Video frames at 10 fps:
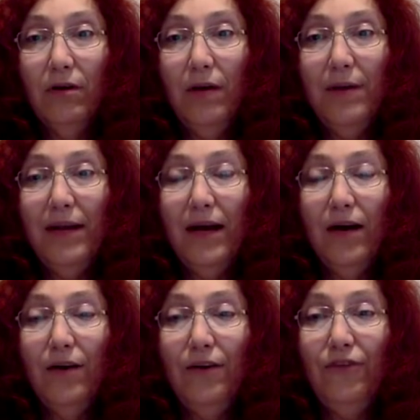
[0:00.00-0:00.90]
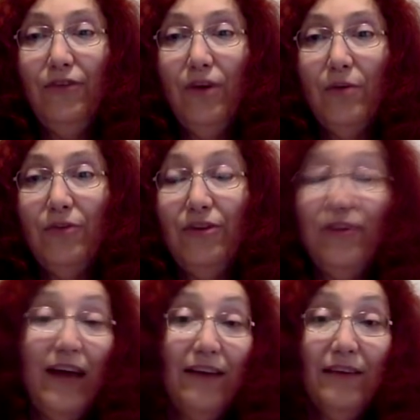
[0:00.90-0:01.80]
I mean, all I saw was the
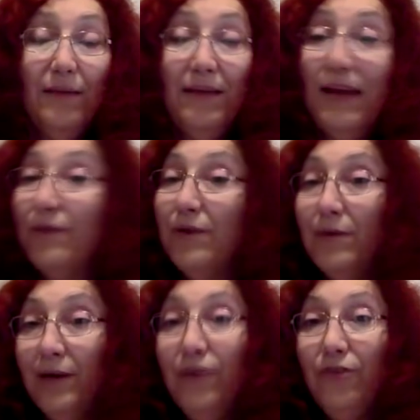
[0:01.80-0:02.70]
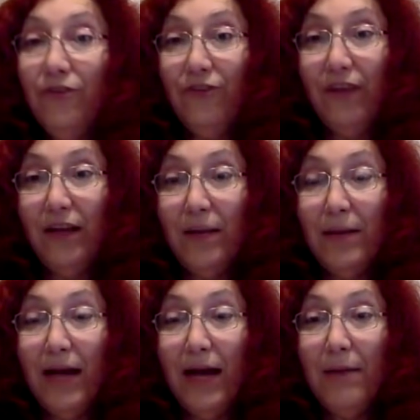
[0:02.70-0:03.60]
exact same thing everyone else has seen. I
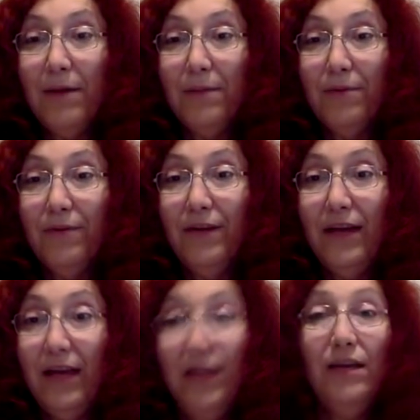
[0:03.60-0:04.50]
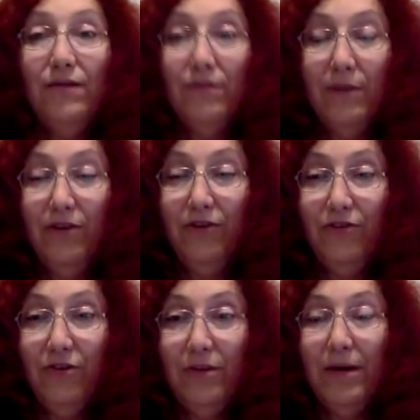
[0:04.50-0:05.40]
mean, I'm not privy to any
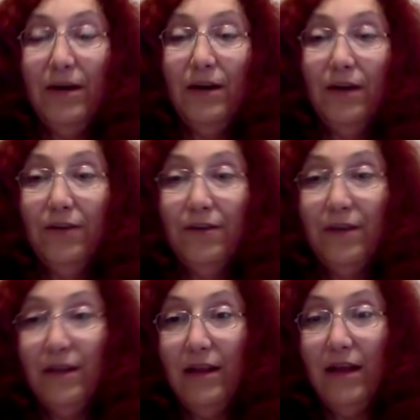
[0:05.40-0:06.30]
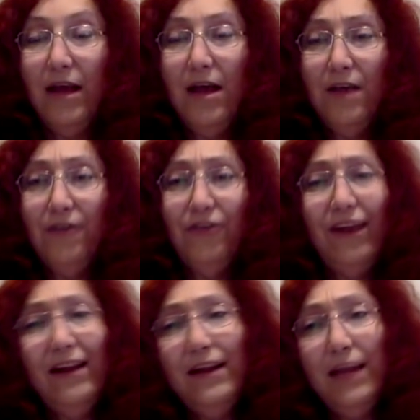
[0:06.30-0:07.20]
information about it other than they're
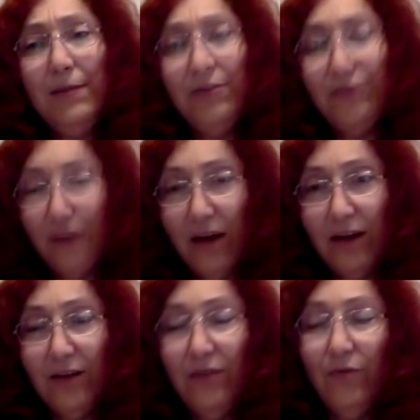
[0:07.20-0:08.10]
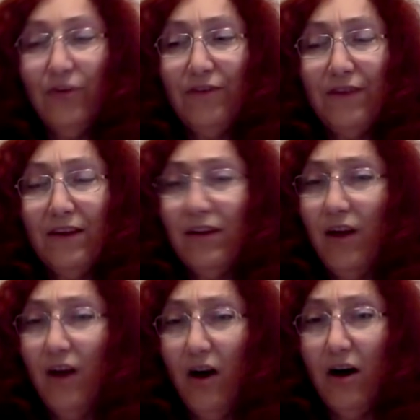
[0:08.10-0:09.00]
setting the game in Scotland, which I find a
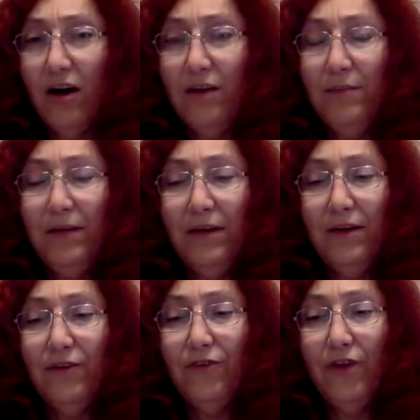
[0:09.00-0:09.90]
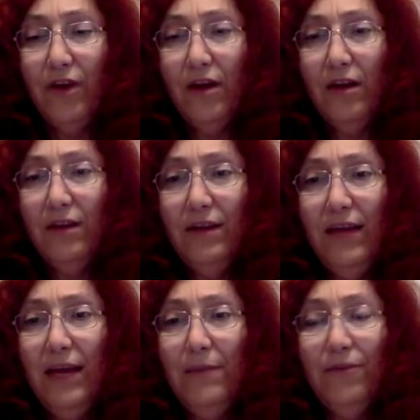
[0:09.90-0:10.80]
little odd because the
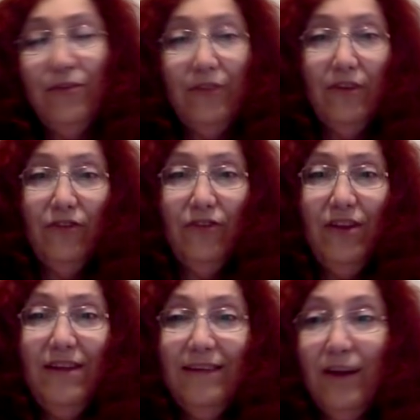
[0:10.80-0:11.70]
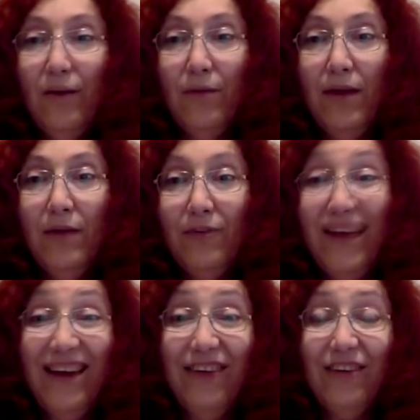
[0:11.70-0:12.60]
game, the, the city Skara Brae was
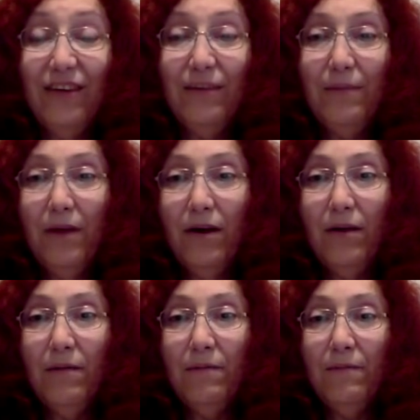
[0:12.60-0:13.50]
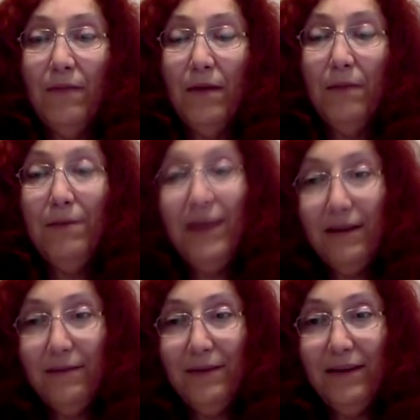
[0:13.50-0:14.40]
actually um,
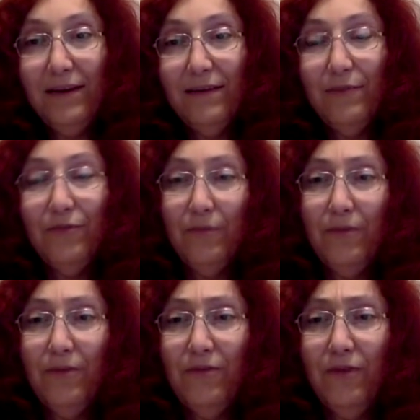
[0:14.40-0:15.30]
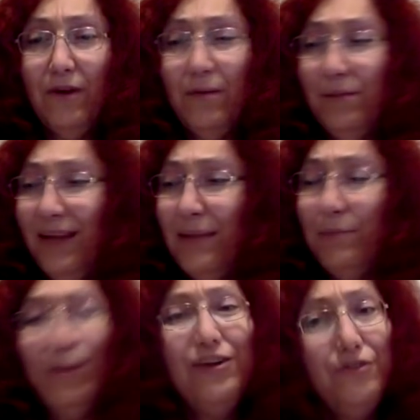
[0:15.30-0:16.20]
picked because it was from this uh, play
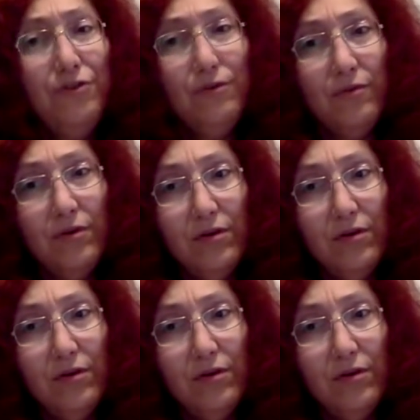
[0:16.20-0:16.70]
Brigadoon.